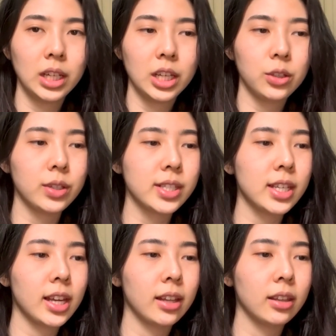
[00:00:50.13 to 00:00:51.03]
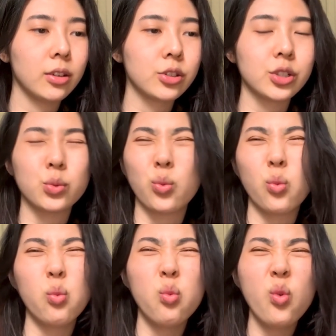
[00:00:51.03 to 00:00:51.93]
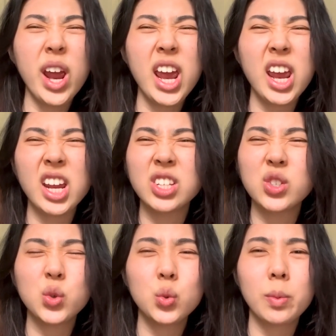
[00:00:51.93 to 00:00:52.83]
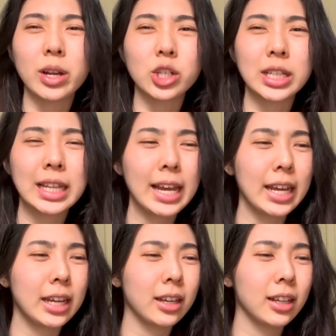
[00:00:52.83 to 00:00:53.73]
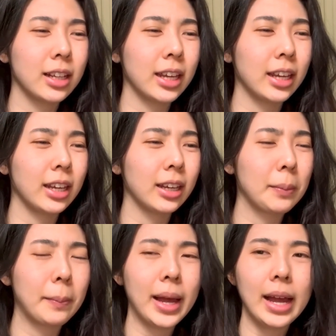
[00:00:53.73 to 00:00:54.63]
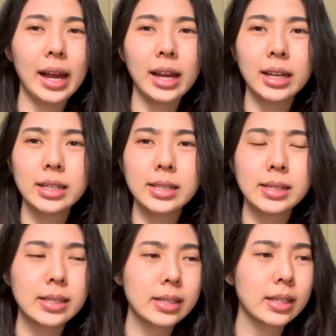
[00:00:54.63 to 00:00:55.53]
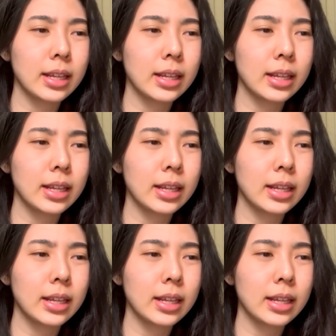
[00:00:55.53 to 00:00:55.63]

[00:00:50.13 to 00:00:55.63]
you can see that there's just way too much light. Like my eyes,